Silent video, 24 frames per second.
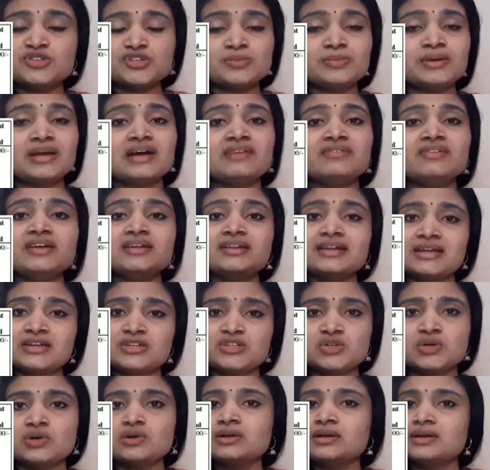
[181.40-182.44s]
should be having
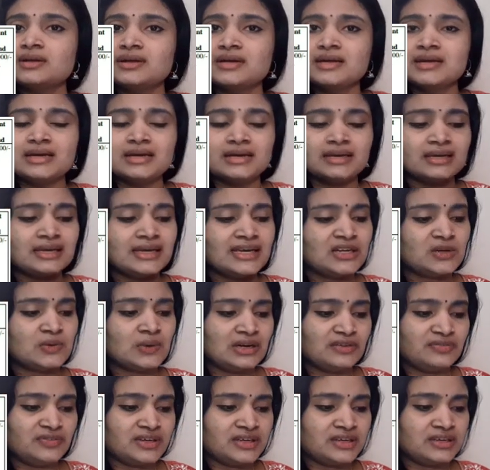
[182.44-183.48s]
NET or GATE
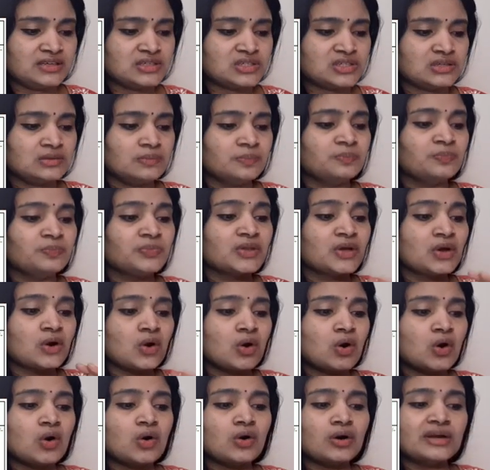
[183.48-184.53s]
qualification,
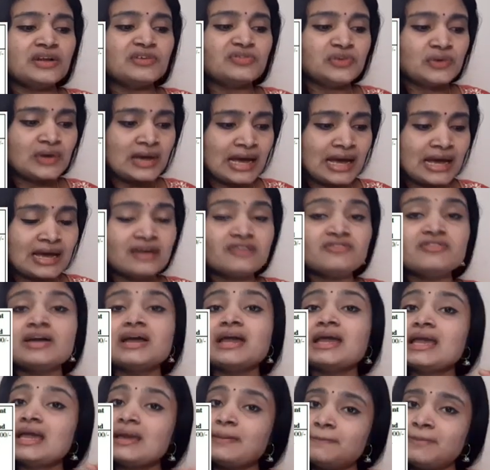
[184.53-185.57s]
or if you have
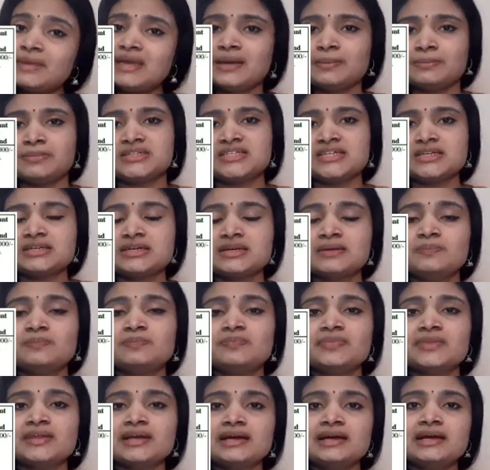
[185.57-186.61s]
ME MTech
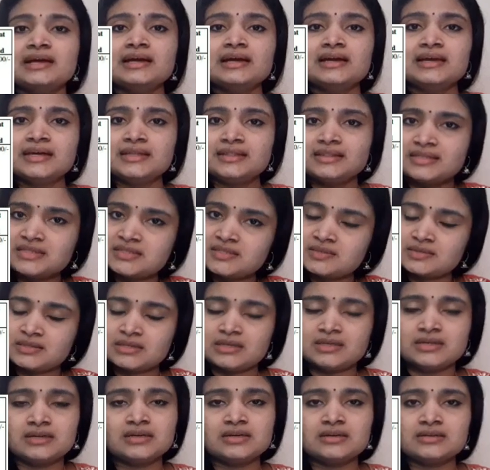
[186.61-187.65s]
in this
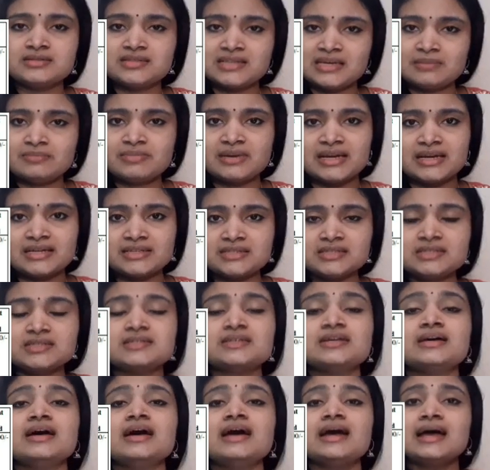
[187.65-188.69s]
same
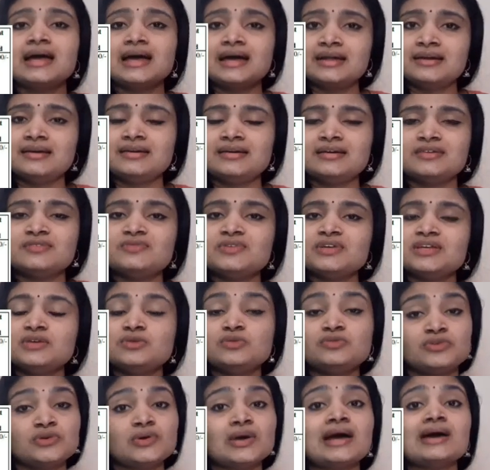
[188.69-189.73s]
branches, and
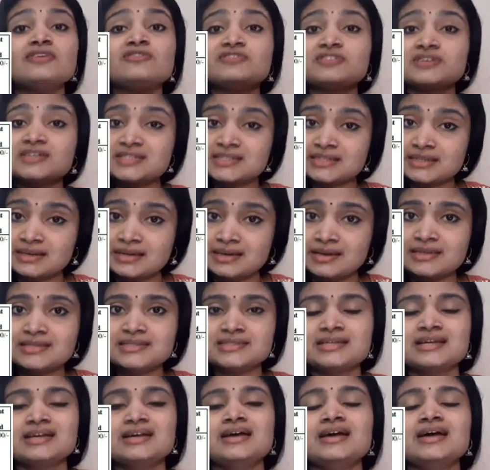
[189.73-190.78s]
if you have first
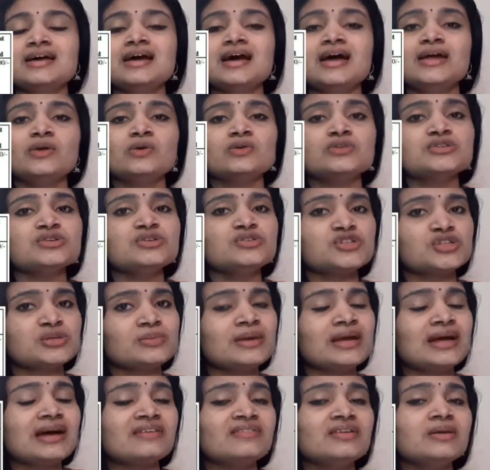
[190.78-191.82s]
class, and also you should
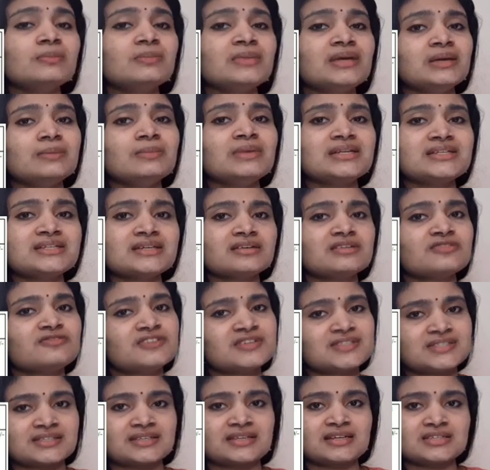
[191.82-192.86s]
be having BBTech
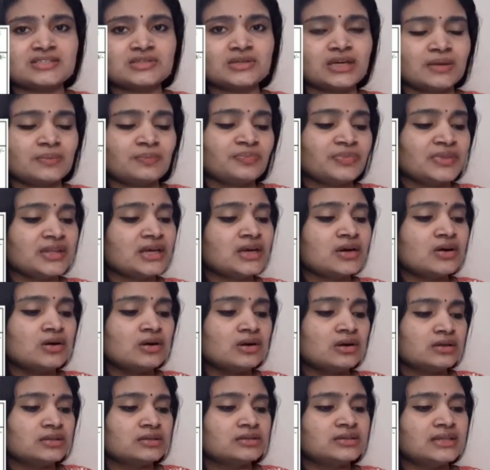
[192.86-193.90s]
first class. Okay,
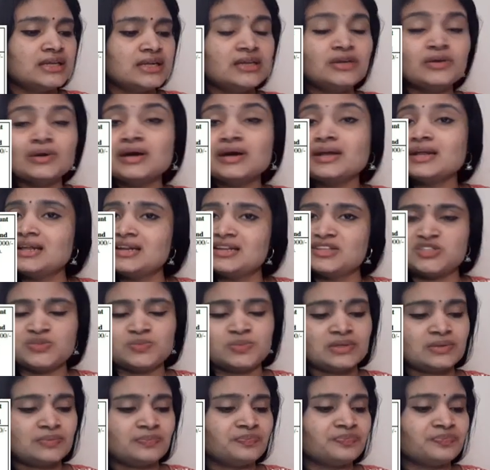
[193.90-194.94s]
then you are eligible.